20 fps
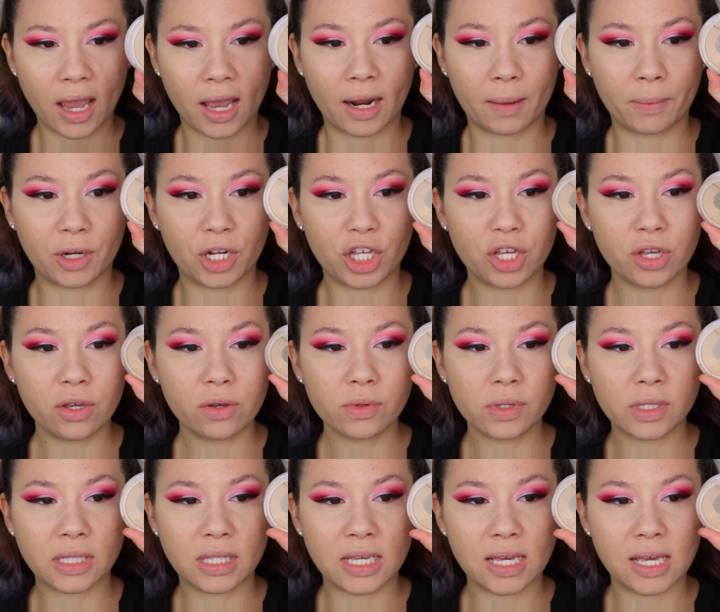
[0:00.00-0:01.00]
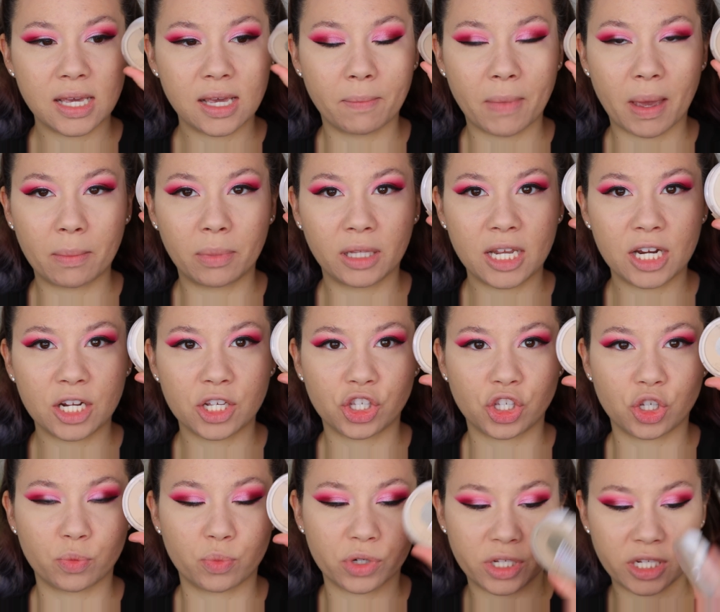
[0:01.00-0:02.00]
And I'm gonna use the Maybelline
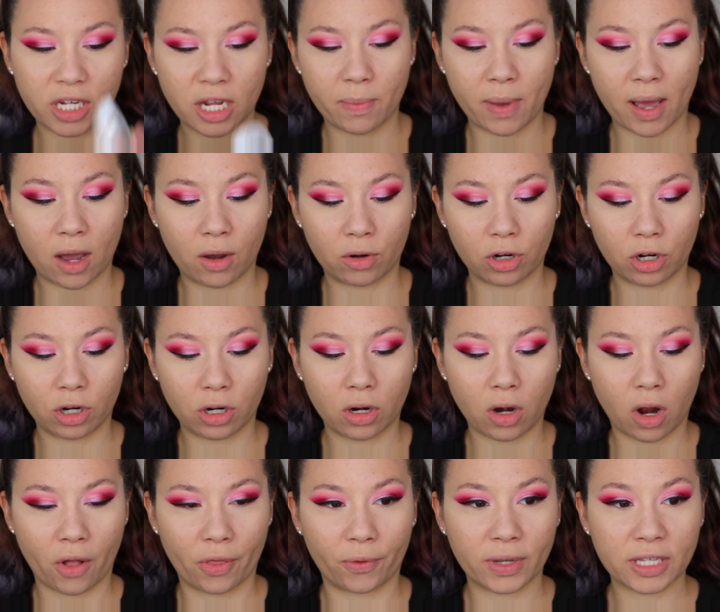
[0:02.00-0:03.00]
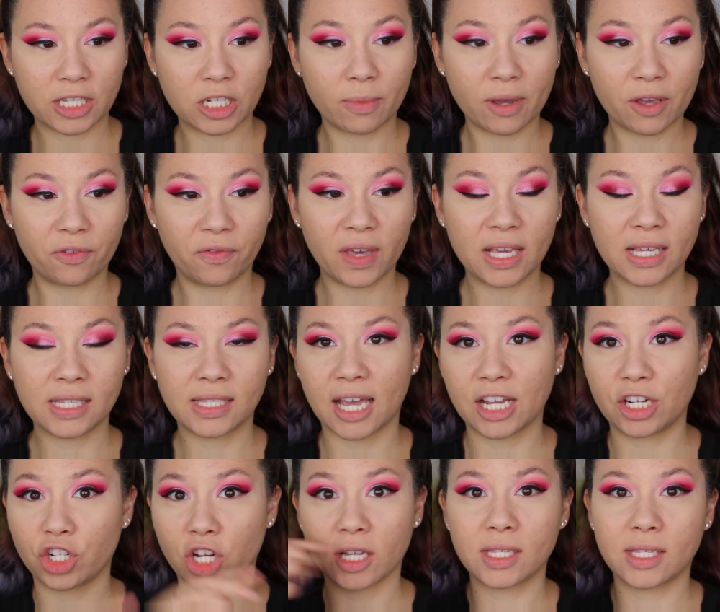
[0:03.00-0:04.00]
SuperStay powder on the rest of my face.
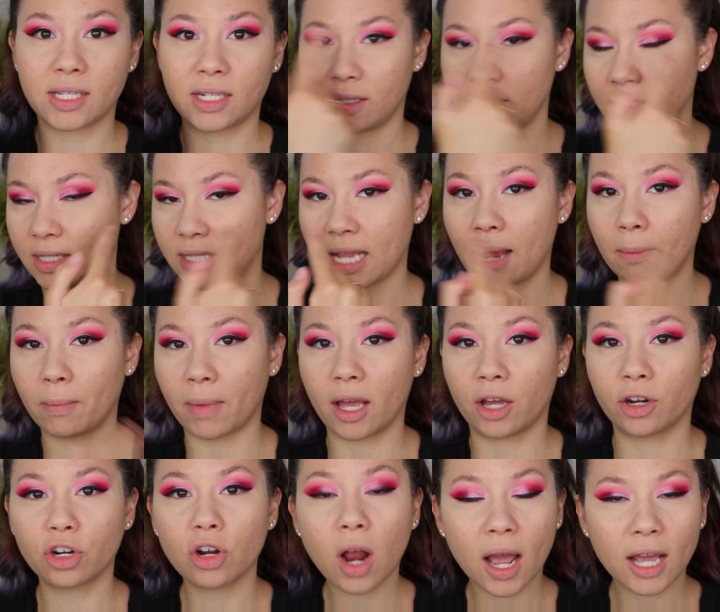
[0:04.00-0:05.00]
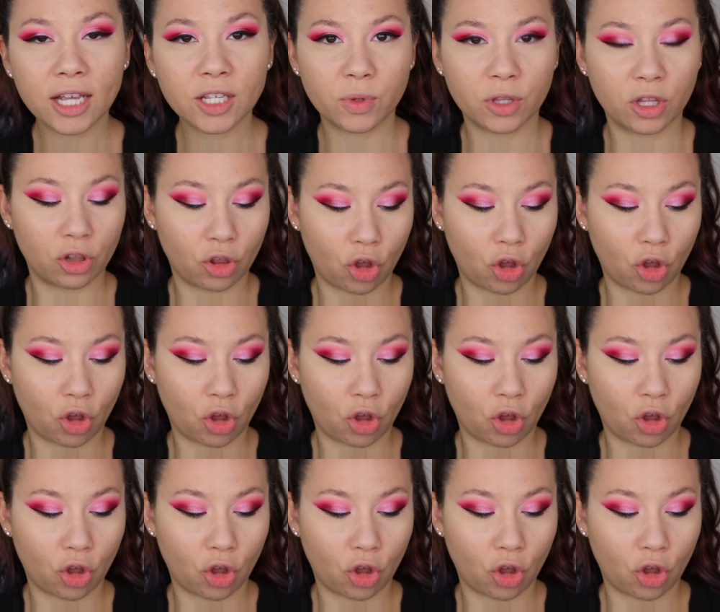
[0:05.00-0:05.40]
I just set my under eyes with the